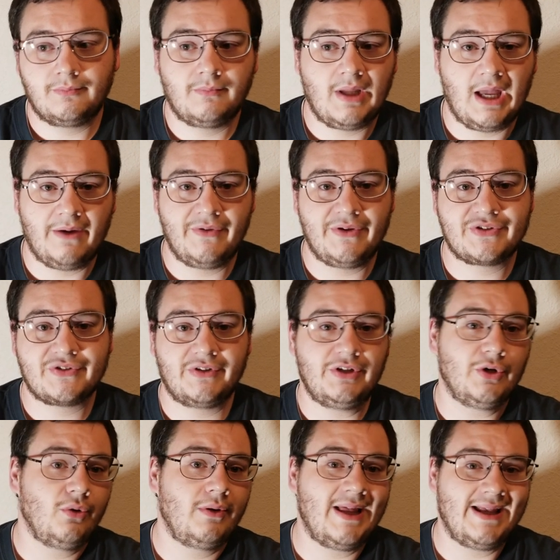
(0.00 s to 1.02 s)
obviously
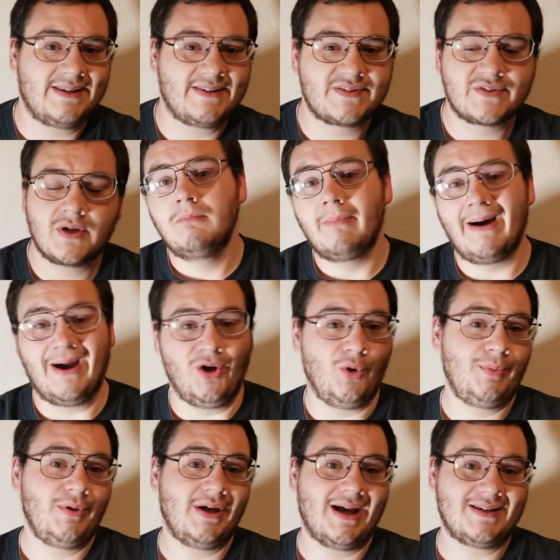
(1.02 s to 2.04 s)
no lens. I
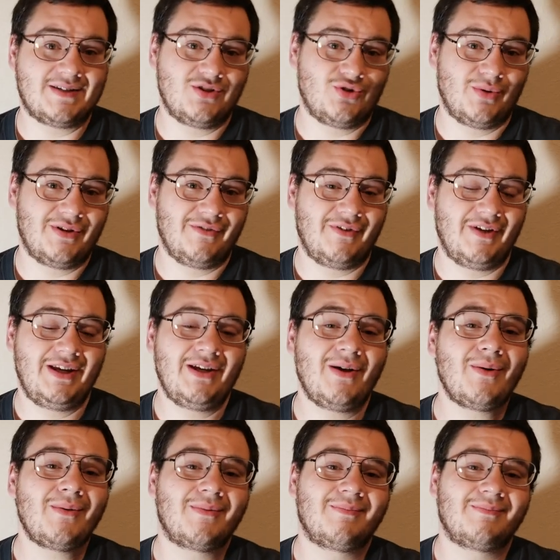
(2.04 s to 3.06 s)
hope you guys enjoyed the
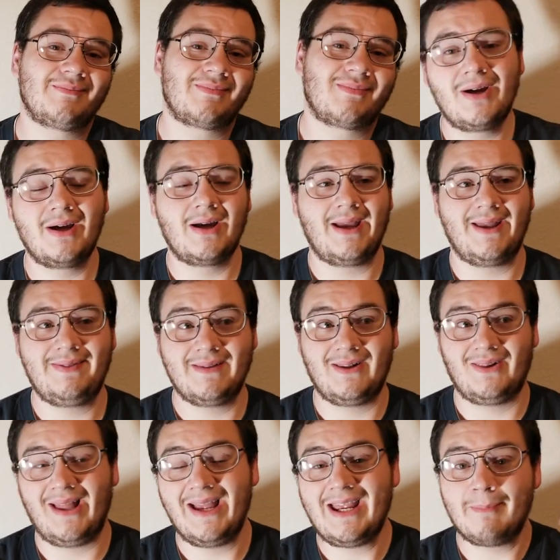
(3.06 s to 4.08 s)
video. Hit the
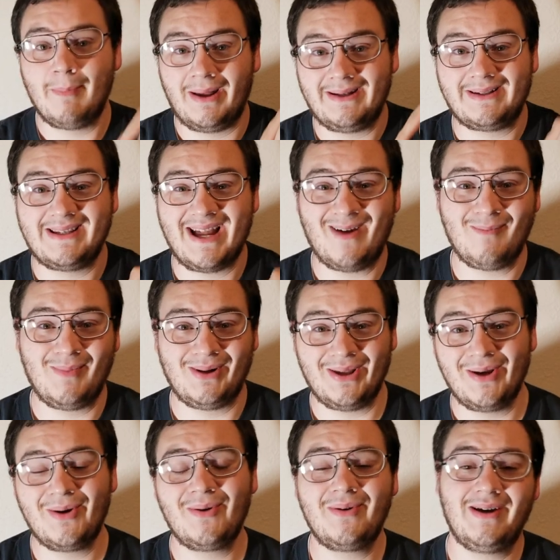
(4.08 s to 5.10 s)
like button down
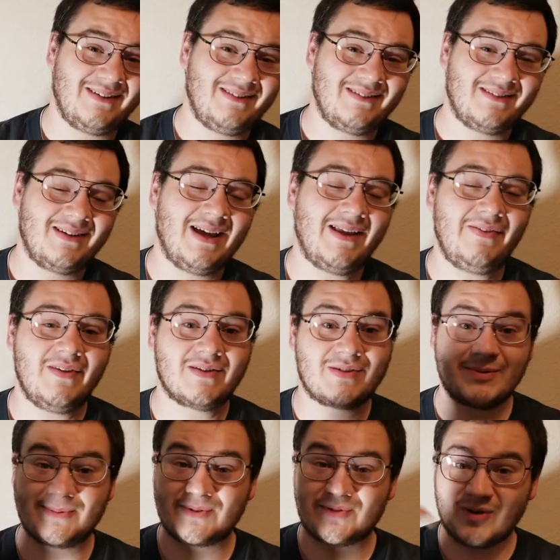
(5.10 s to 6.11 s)
below. Hit the
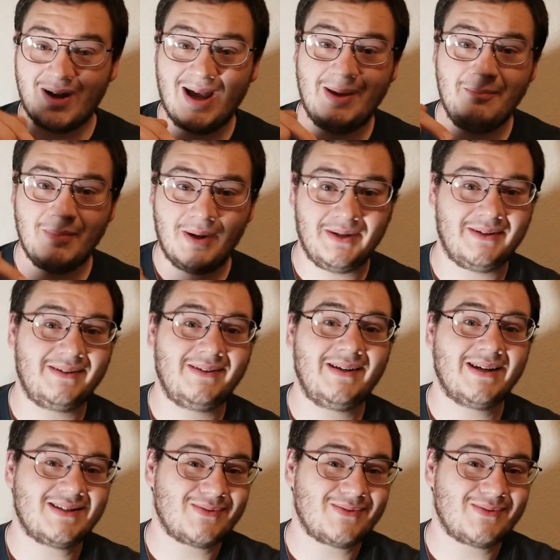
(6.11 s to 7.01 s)
subscribe button as